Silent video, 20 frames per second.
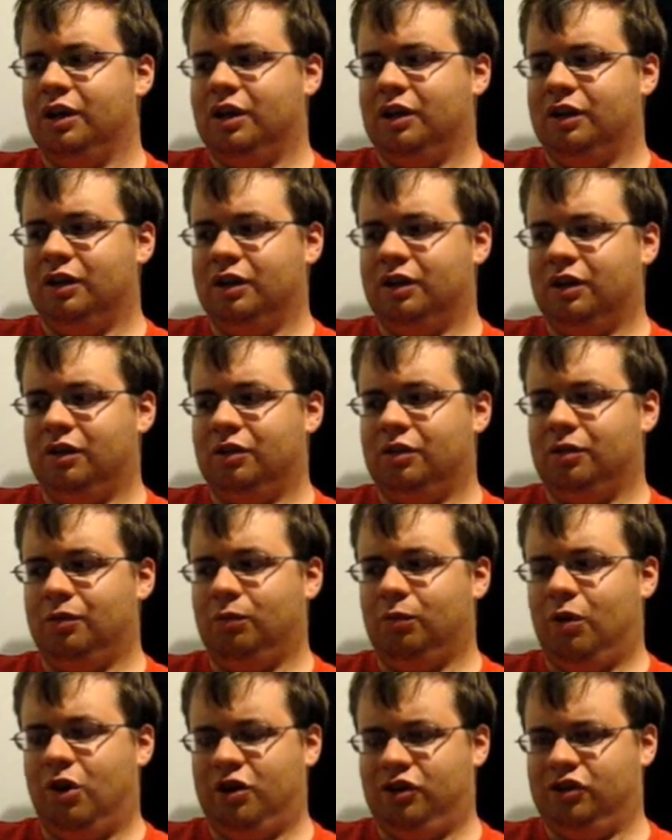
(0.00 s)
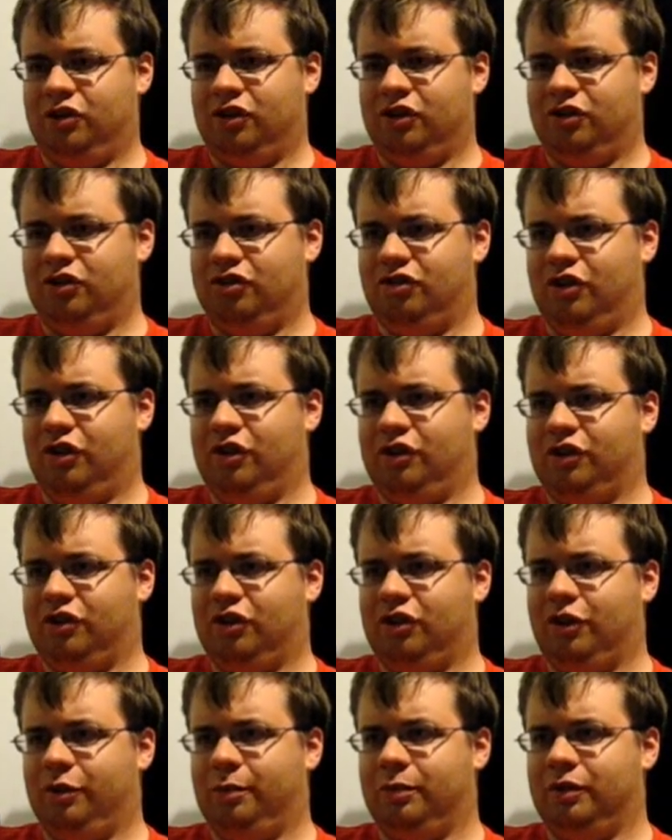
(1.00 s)
you know, watching John
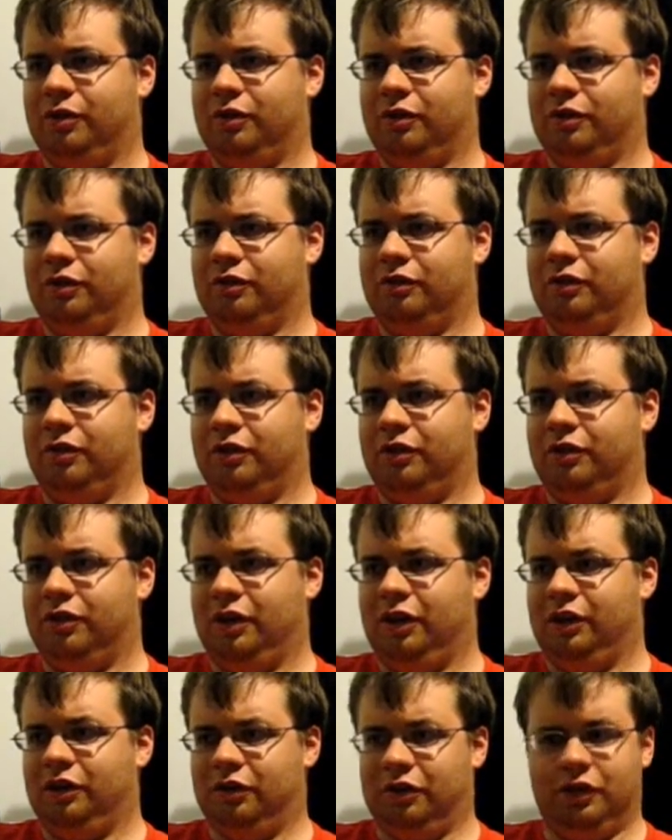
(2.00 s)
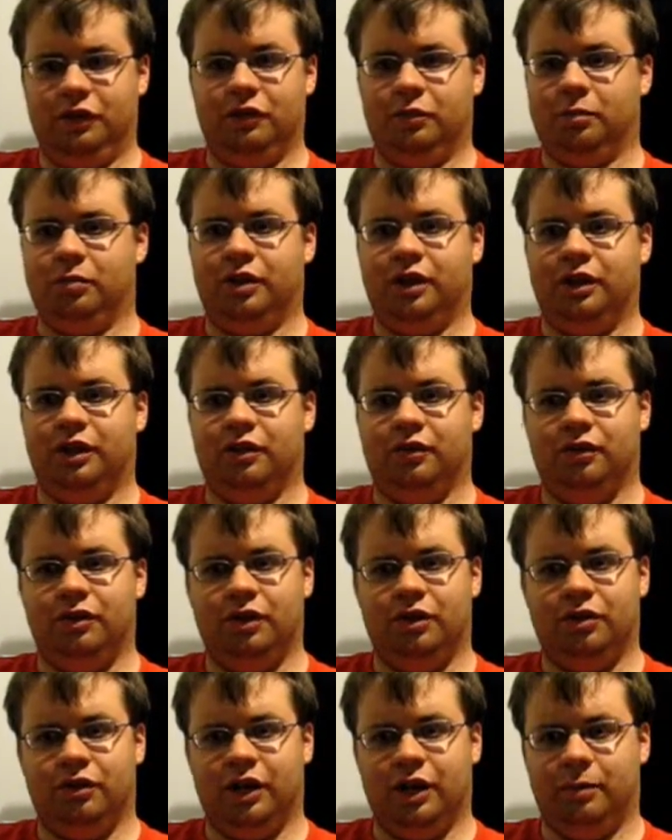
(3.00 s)
Carpenter's The Thing, or even playing the
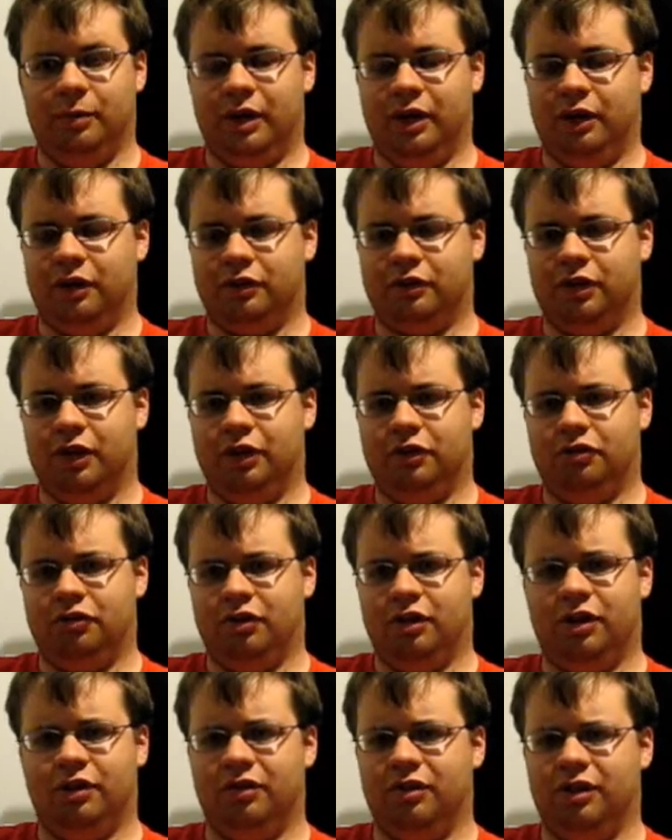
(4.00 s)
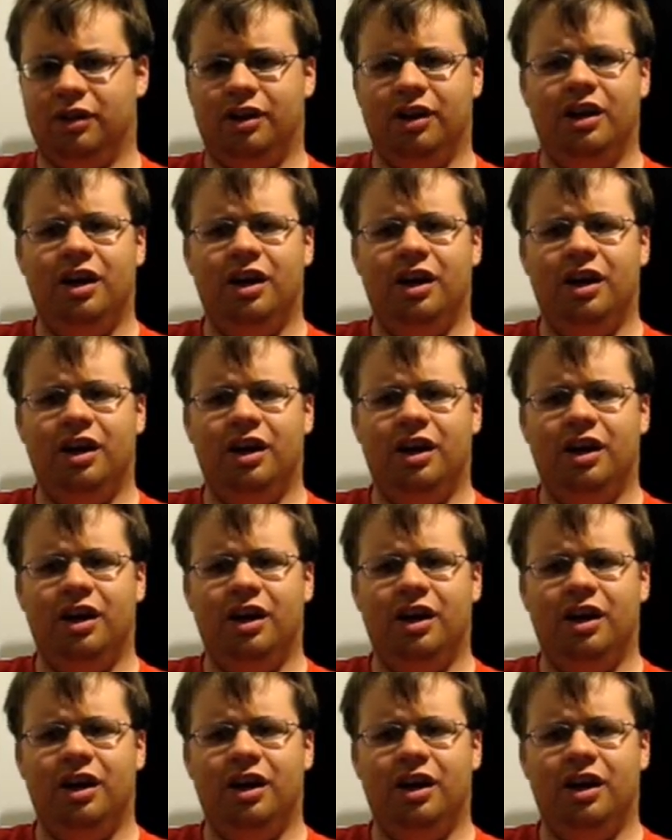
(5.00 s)
video game adaptation of it.